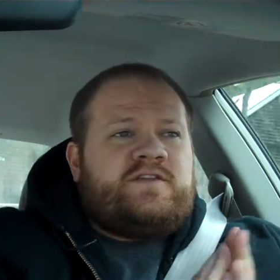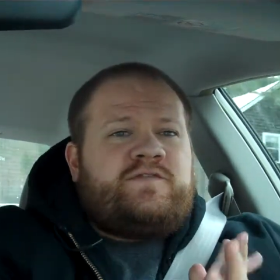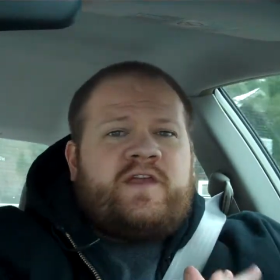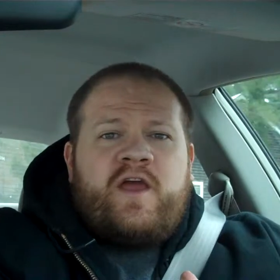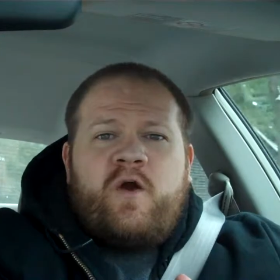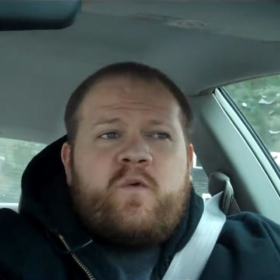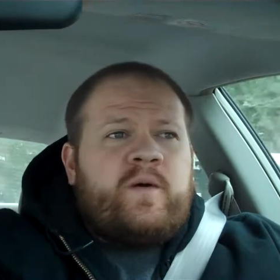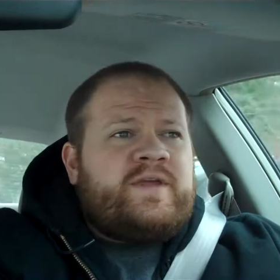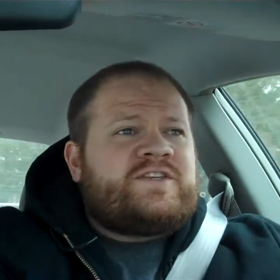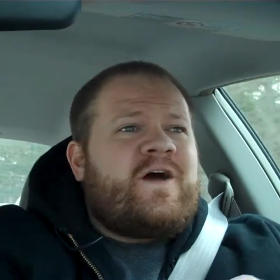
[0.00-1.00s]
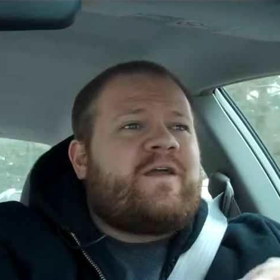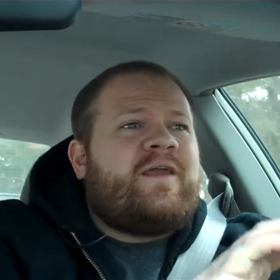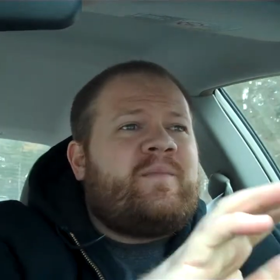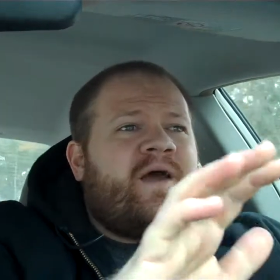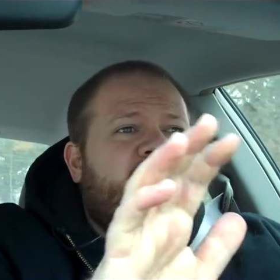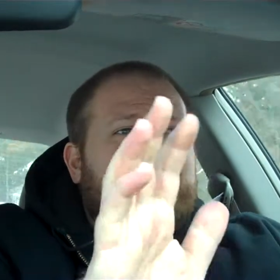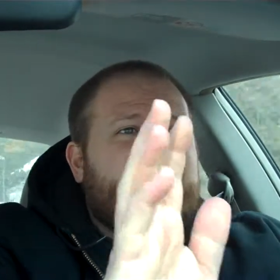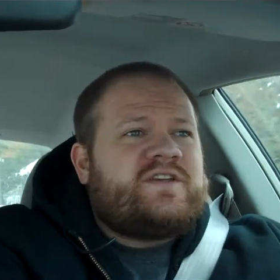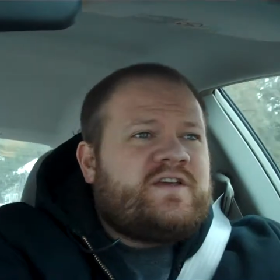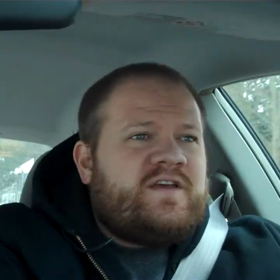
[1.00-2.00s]
This video we'll be talking about
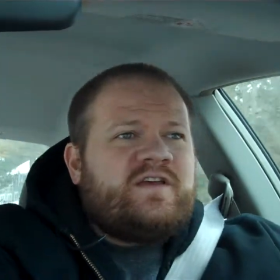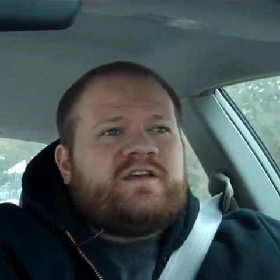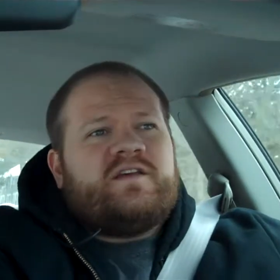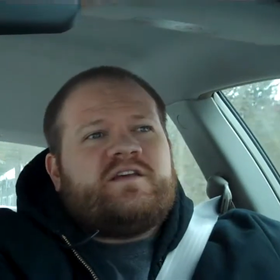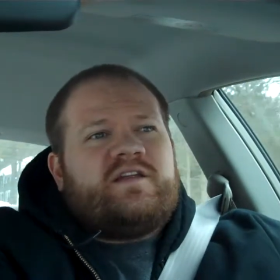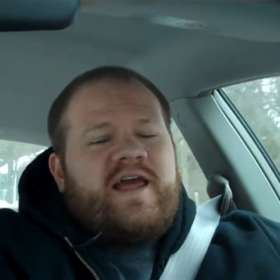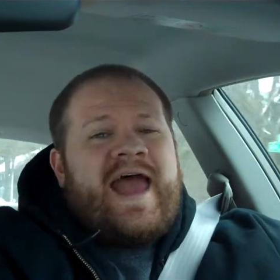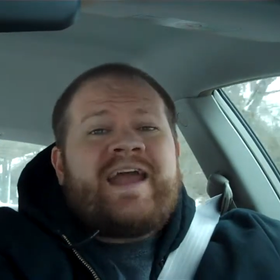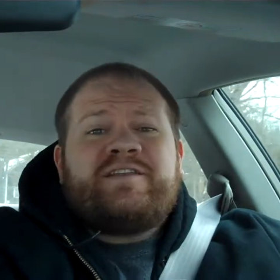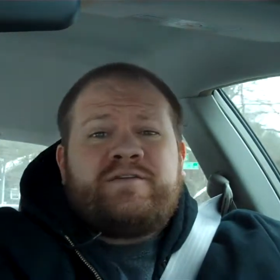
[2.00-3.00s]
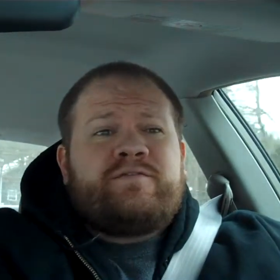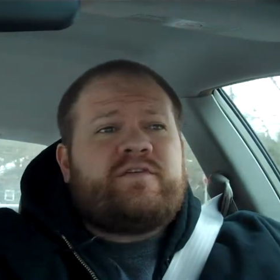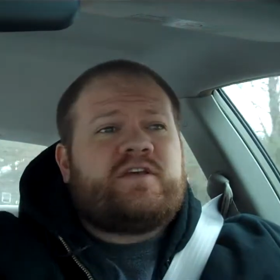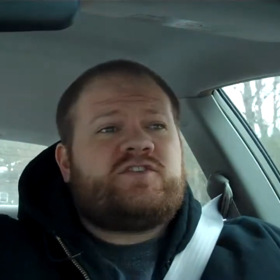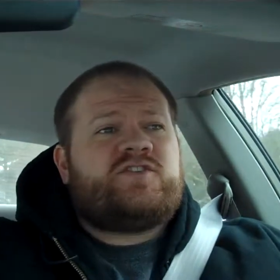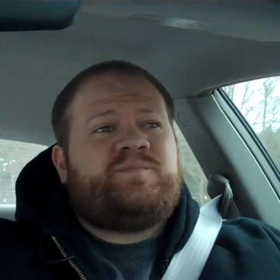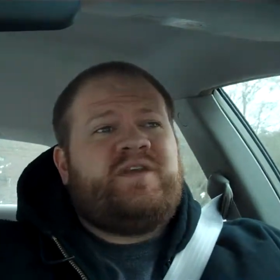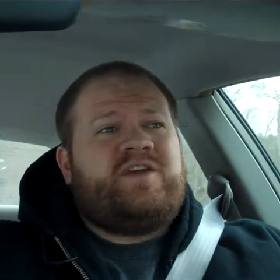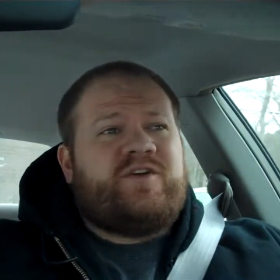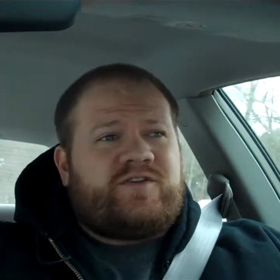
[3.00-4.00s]
active
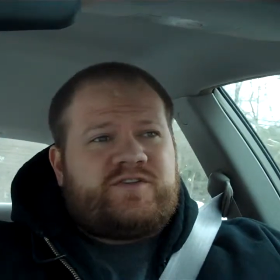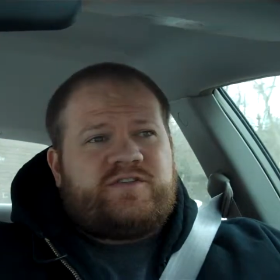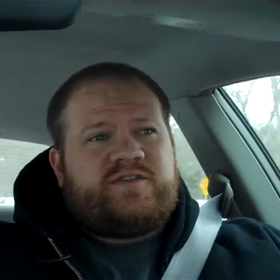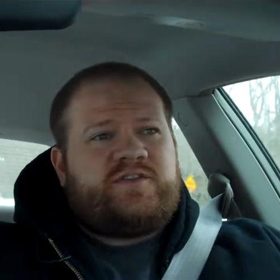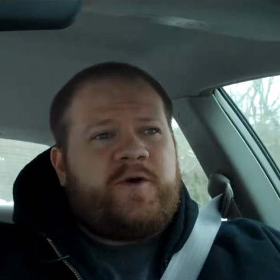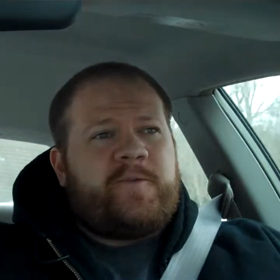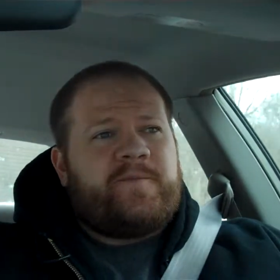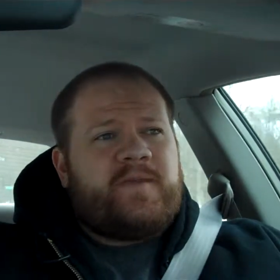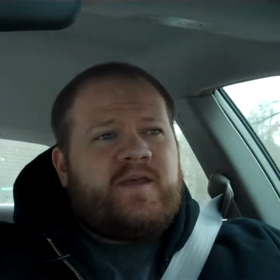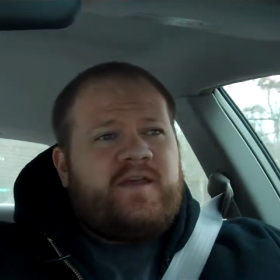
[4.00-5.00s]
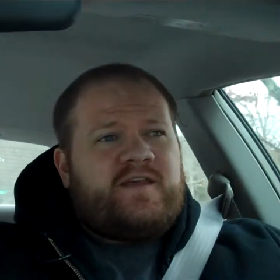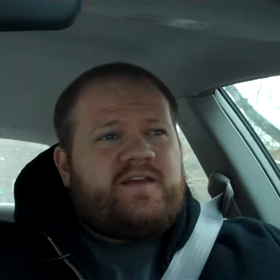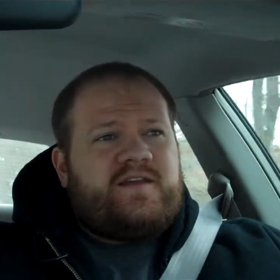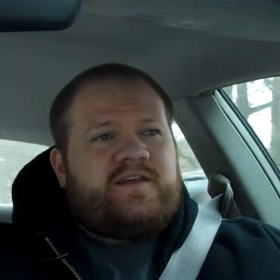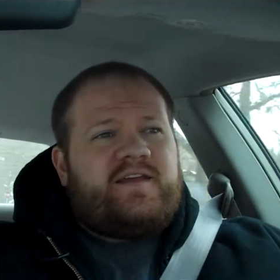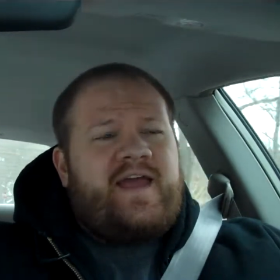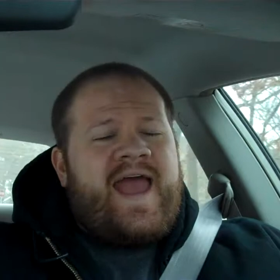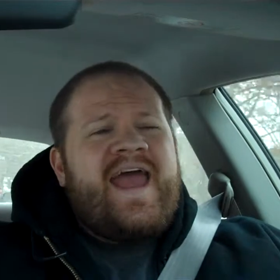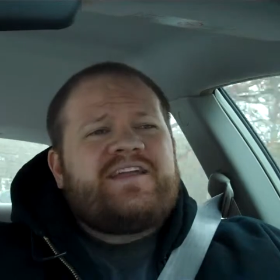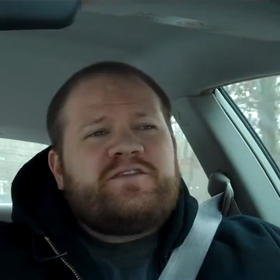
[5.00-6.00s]
speakers. So
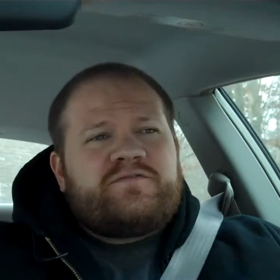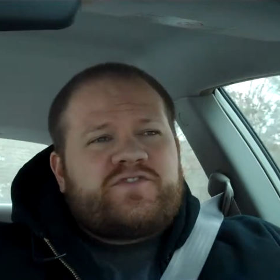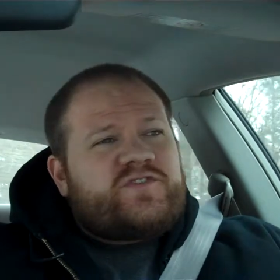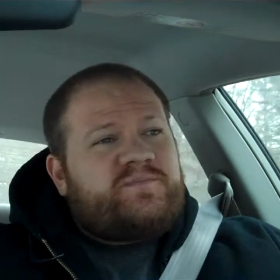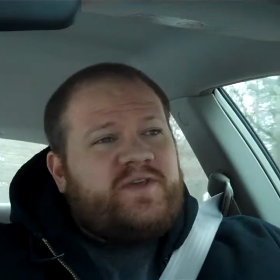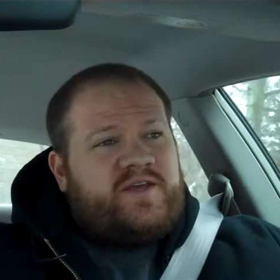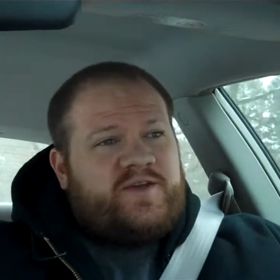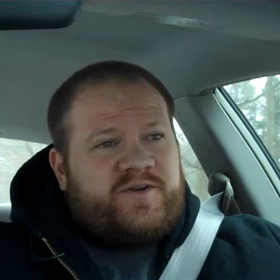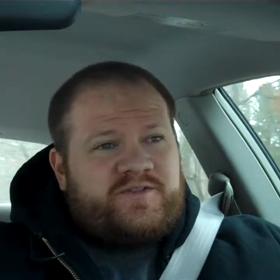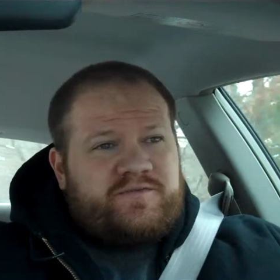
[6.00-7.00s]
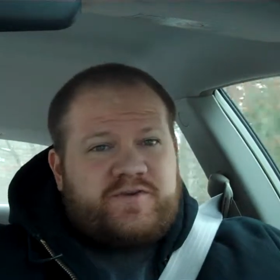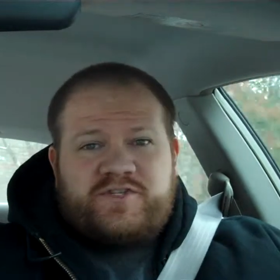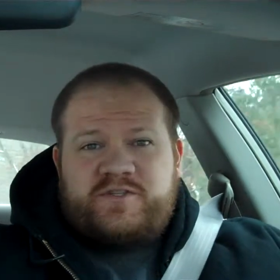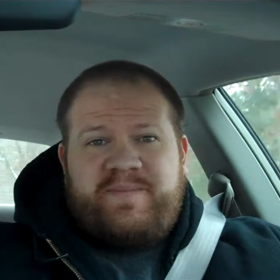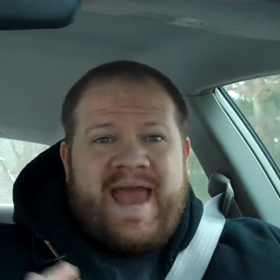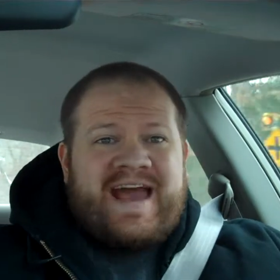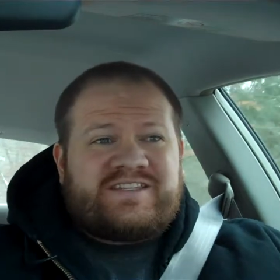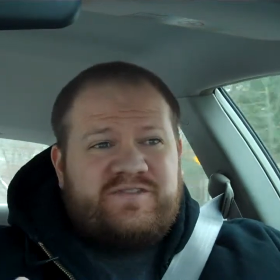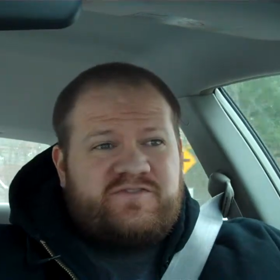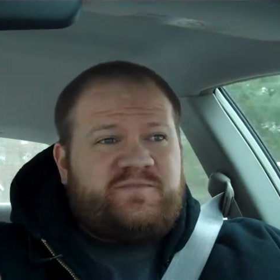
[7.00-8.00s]
active speakers versus
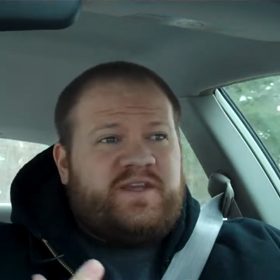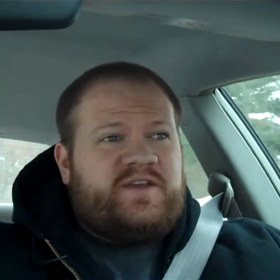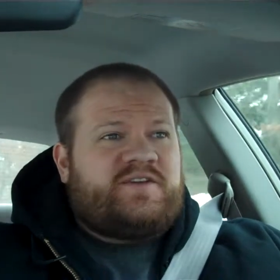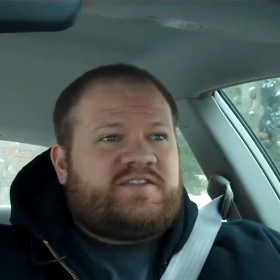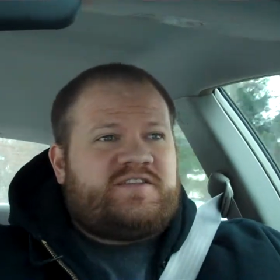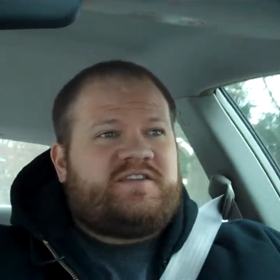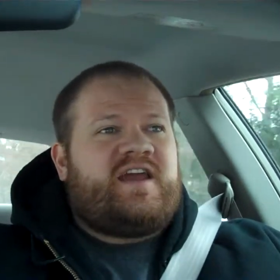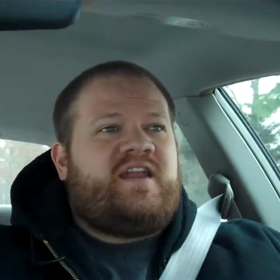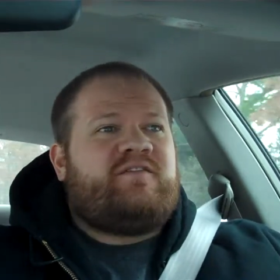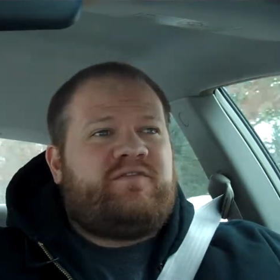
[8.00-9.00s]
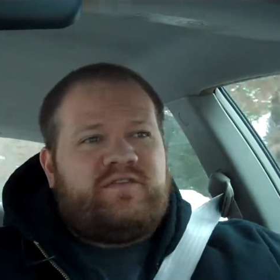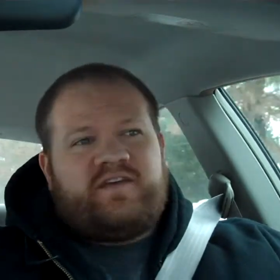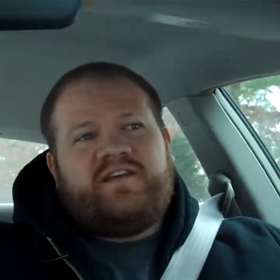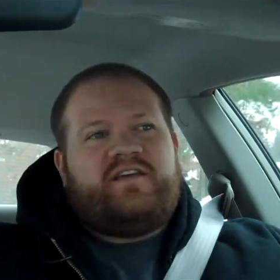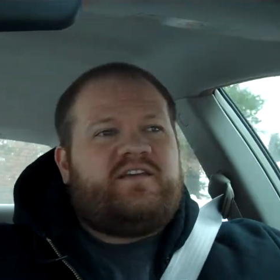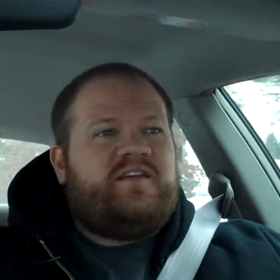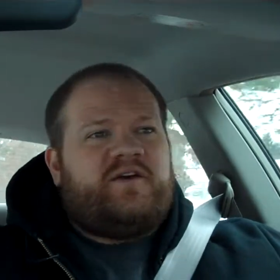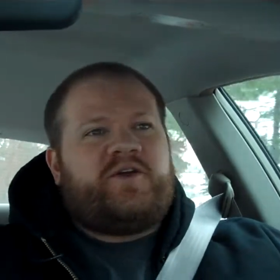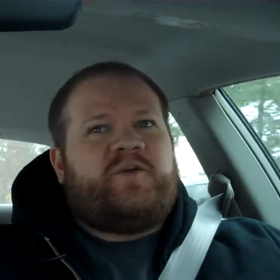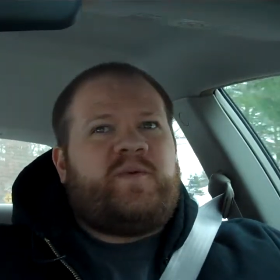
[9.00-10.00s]
passive speakers is kind of, you
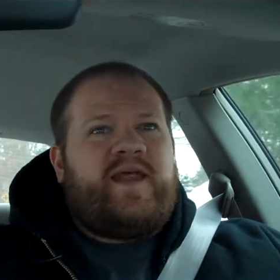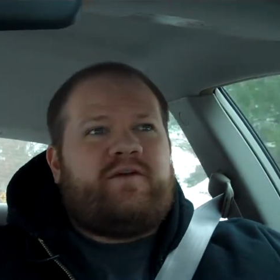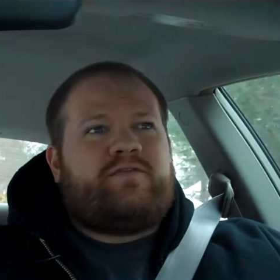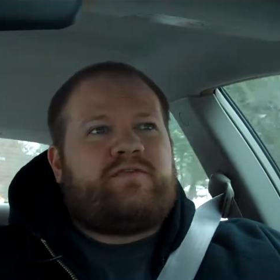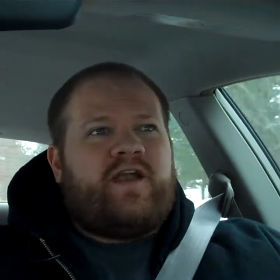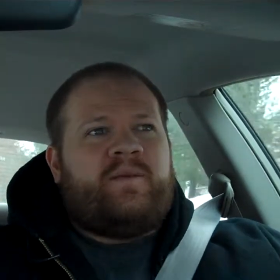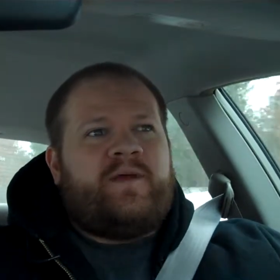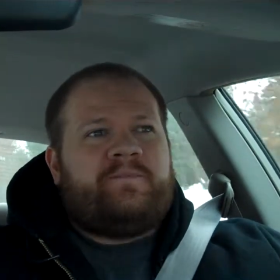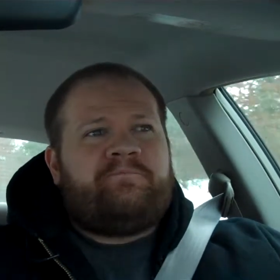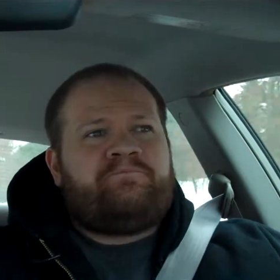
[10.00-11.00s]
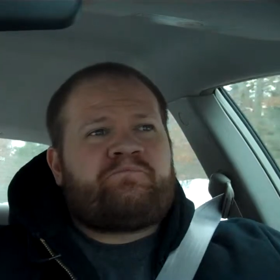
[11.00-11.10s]
know, a good way to frame it.